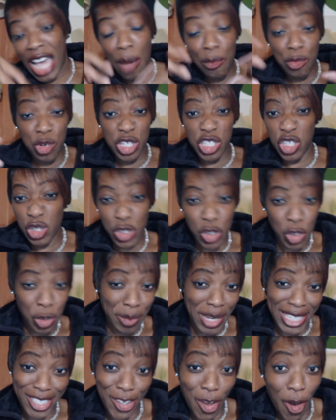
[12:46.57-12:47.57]
and come on
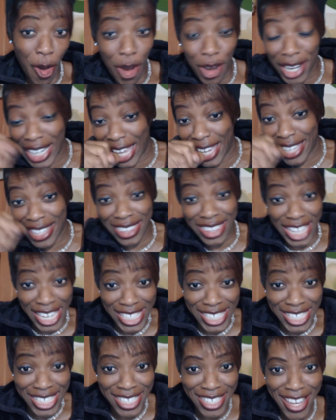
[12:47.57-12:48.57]
YouTube and talk like
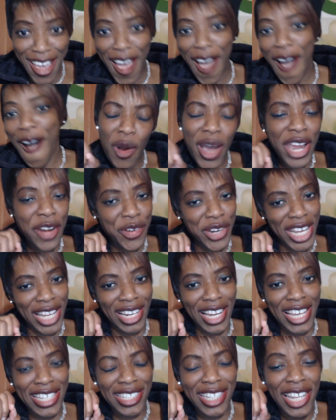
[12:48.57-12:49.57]
this, the more I
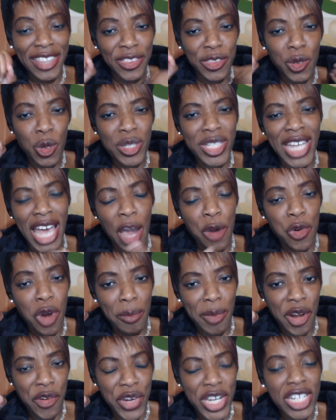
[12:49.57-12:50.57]
realized that those
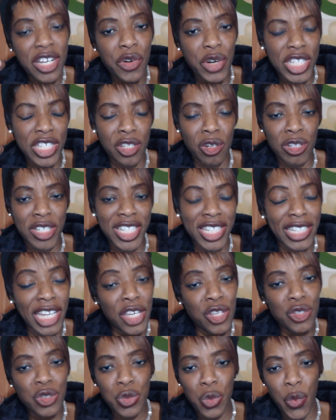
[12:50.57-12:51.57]
aquamarine crystals that I
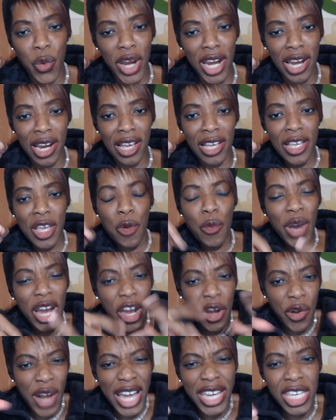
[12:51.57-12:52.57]
used to wear were
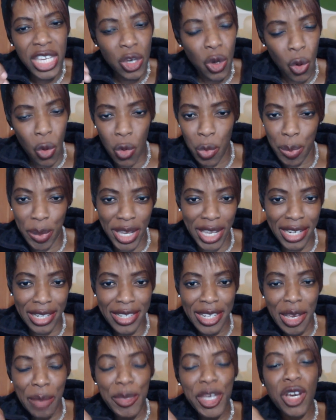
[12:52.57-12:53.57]
cracking
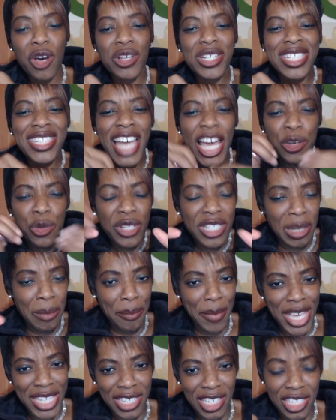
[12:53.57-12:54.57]
open because that was the
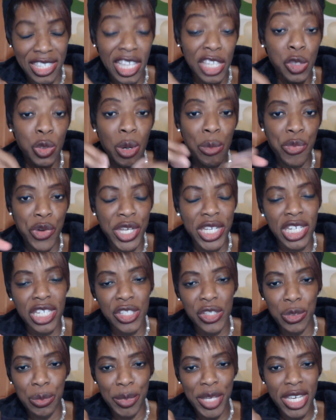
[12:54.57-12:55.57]
message that they were
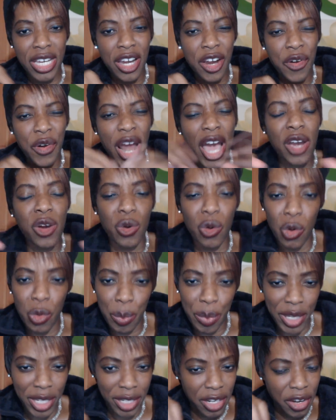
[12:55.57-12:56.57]
bringing to me crack
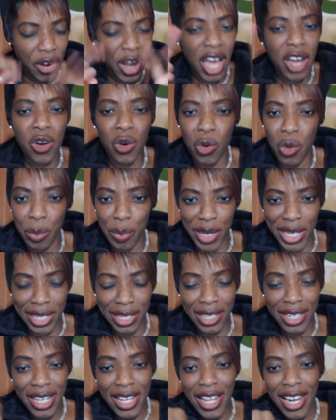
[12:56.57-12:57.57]
open, crack
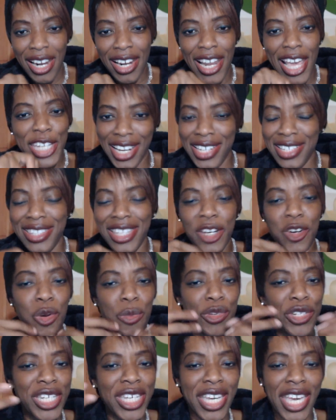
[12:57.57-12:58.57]
open, and let the
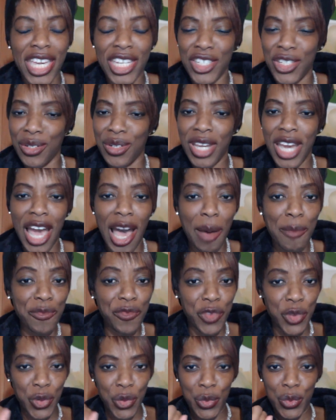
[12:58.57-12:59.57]
communication
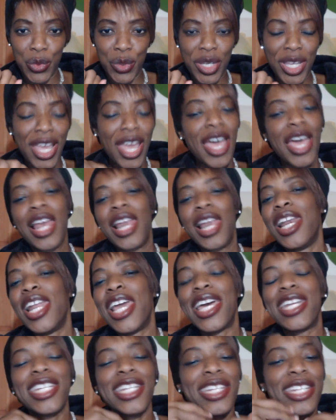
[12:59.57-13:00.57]
come through.
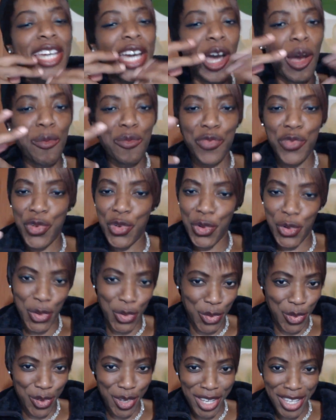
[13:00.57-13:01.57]
Let it come
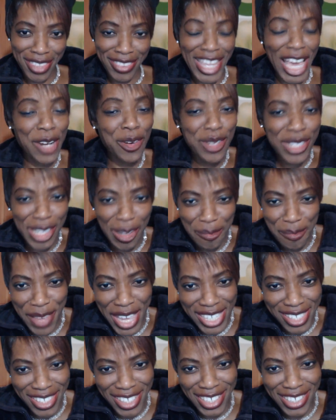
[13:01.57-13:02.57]
through that was the
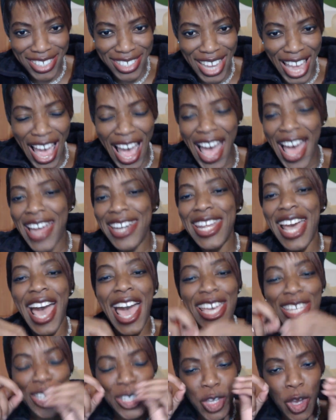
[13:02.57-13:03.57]
message and
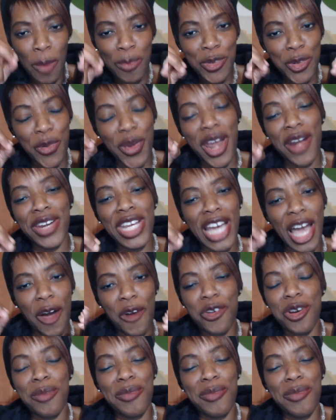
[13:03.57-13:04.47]
i stopped wearing